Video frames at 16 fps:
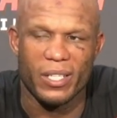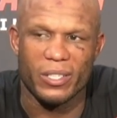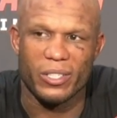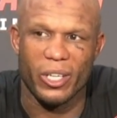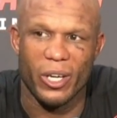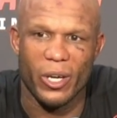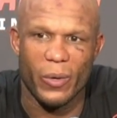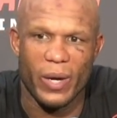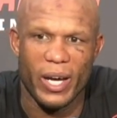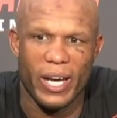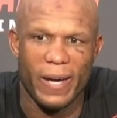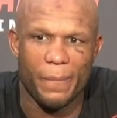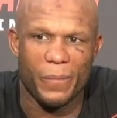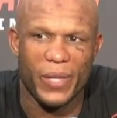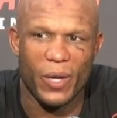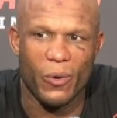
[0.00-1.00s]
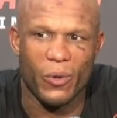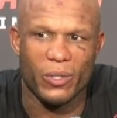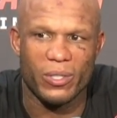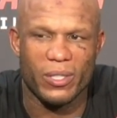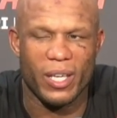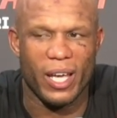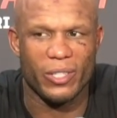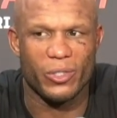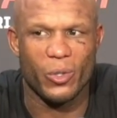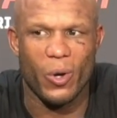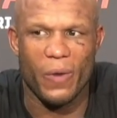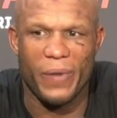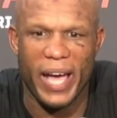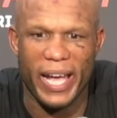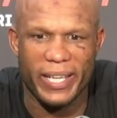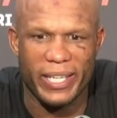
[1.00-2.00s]
So I sort
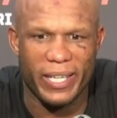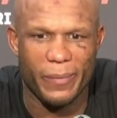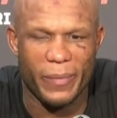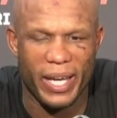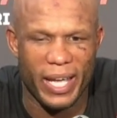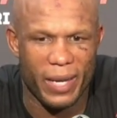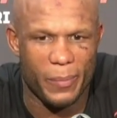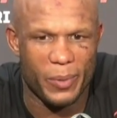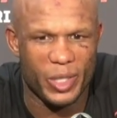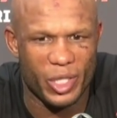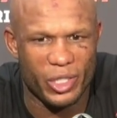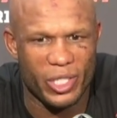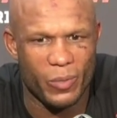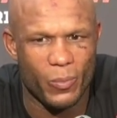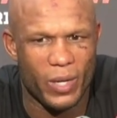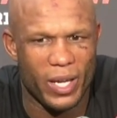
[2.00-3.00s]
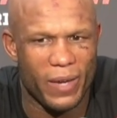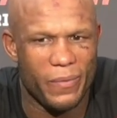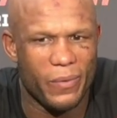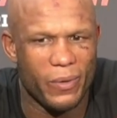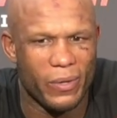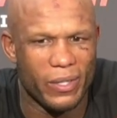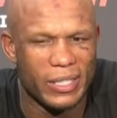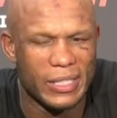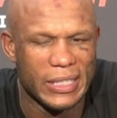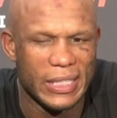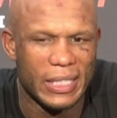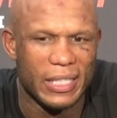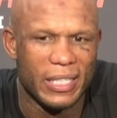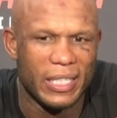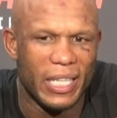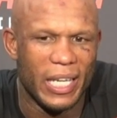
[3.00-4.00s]
of had him at a position where I thought,
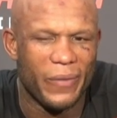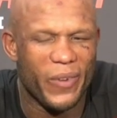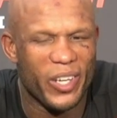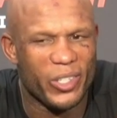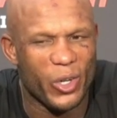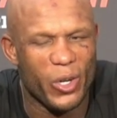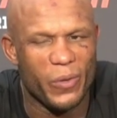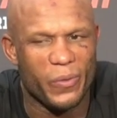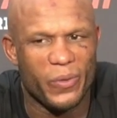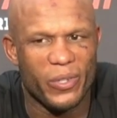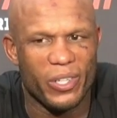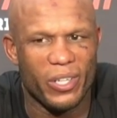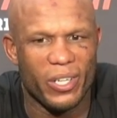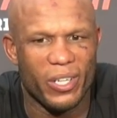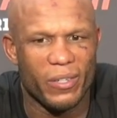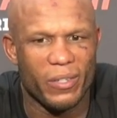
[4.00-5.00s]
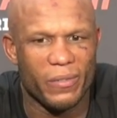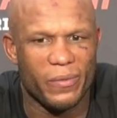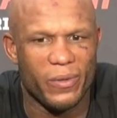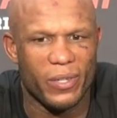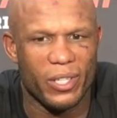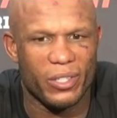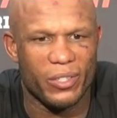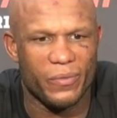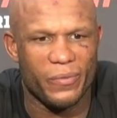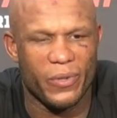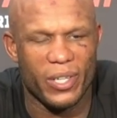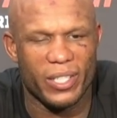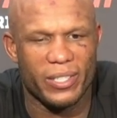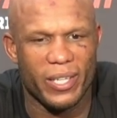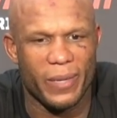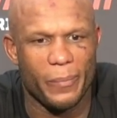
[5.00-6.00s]
if I go for
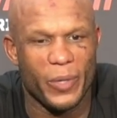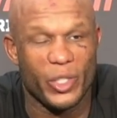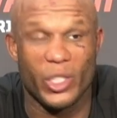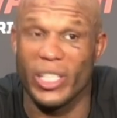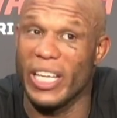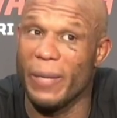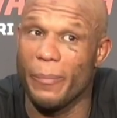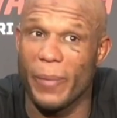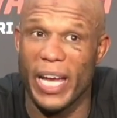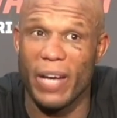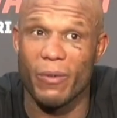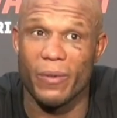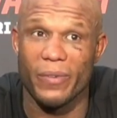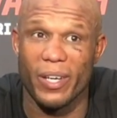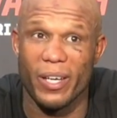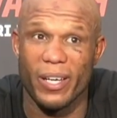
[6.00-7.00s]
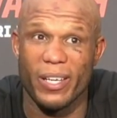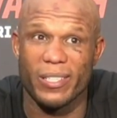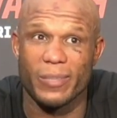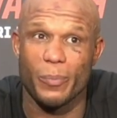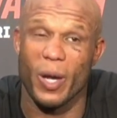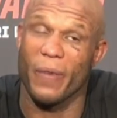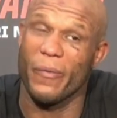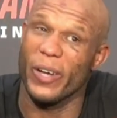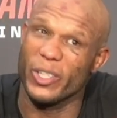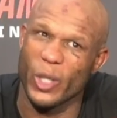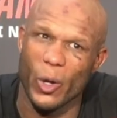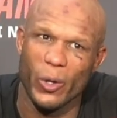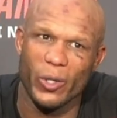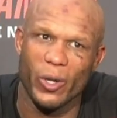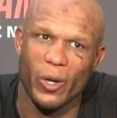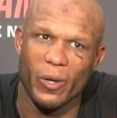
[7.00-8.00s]
the submission, he may reverse. But if I
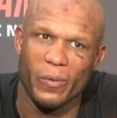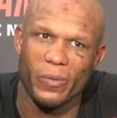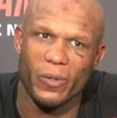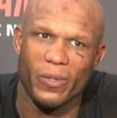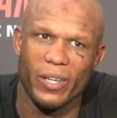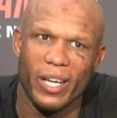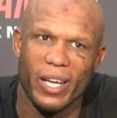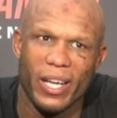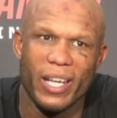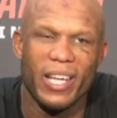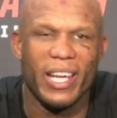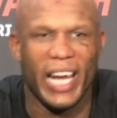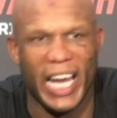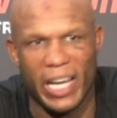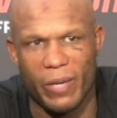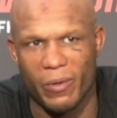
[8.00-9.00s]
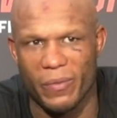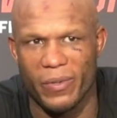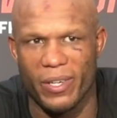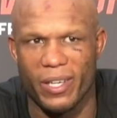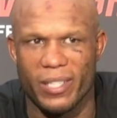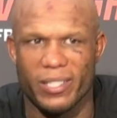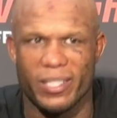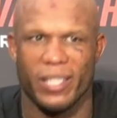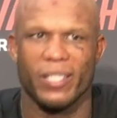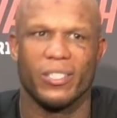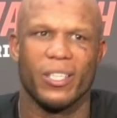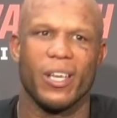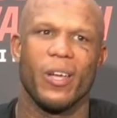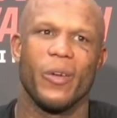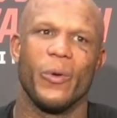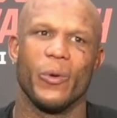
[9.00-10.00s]
don't go for it and he reverses,
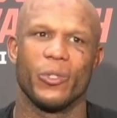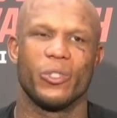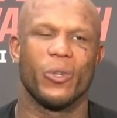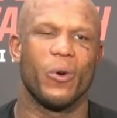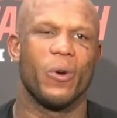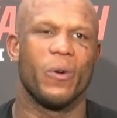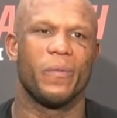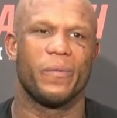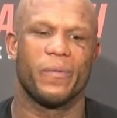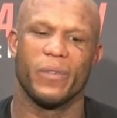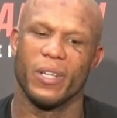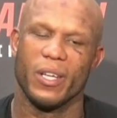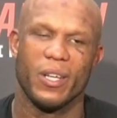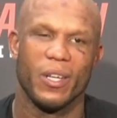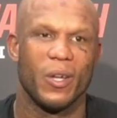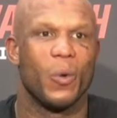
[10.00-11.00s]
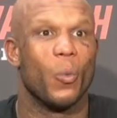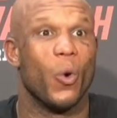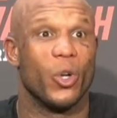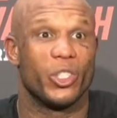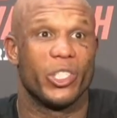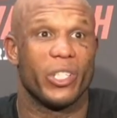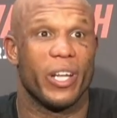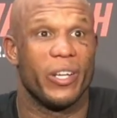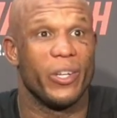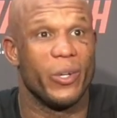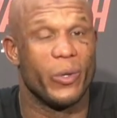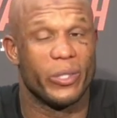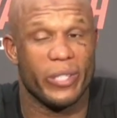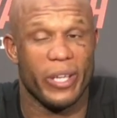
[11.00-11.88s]
so it was sort of, what should I do?